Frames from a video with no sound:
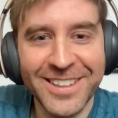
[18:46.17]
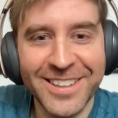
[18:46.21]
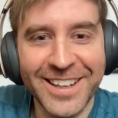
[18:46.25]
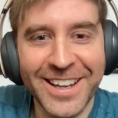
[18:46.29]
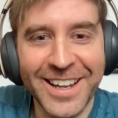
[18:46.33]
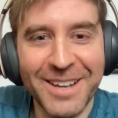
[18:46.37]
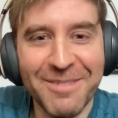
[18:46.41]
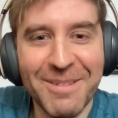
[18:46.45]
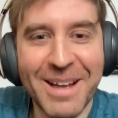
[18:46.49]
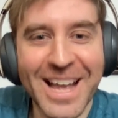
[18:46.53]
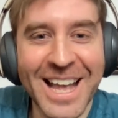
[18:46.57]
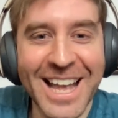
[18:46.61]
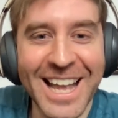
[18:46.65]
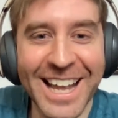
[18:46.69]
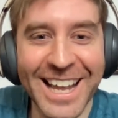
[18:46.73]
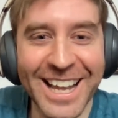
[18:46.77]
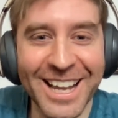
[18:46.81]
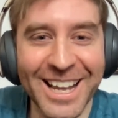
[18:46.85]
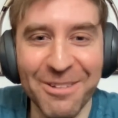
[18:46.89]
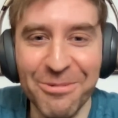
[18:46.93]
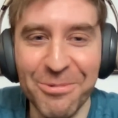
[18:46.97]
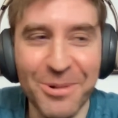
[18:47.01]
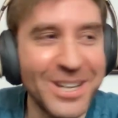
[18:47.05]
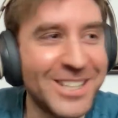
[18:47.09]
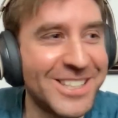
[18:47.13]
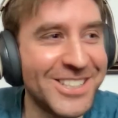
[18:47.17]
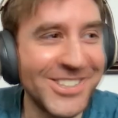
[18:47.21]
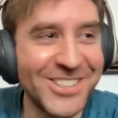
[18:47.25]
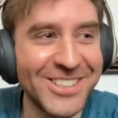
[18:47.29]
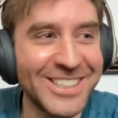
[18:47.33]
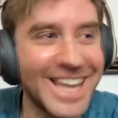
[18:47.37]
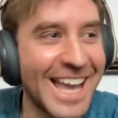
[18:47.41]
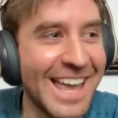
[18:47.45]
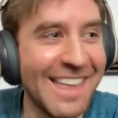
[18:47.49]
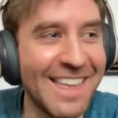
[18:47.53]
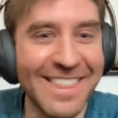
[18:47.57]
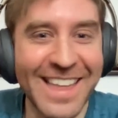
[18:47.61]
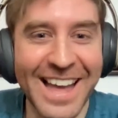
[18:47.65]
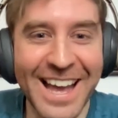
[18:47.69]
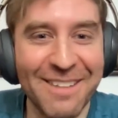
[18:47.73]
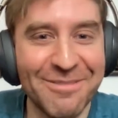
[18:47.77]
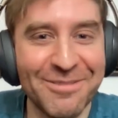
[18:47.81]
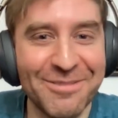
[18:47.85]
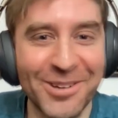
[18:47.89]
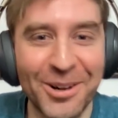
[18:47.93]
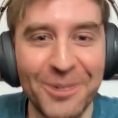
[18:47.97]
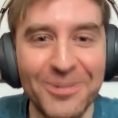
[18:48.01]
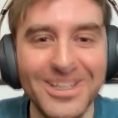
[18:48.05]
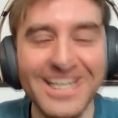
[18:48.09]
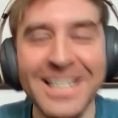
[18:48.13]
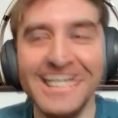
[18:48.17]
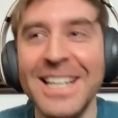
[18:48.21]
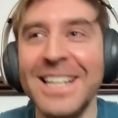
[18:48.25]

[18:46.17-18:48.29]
Where did you get that from?